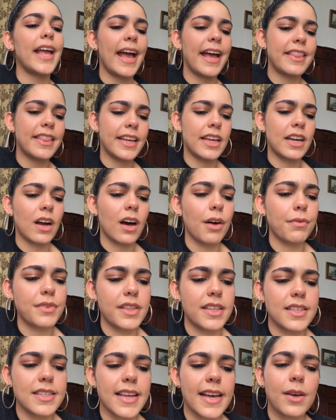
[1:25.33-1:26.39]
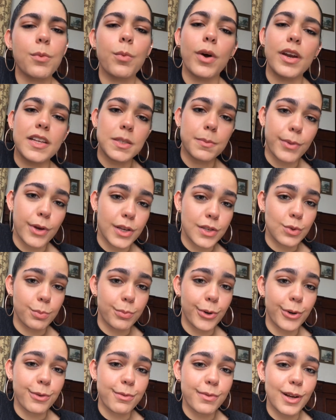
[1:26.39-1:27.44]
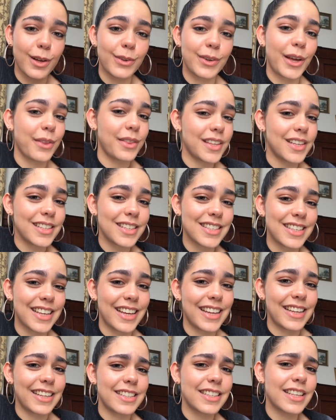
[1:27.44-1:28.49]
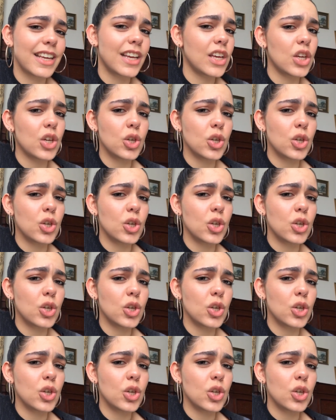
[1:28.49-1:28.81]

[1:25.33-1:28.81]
And then after the second one, it's personal profile. Now this is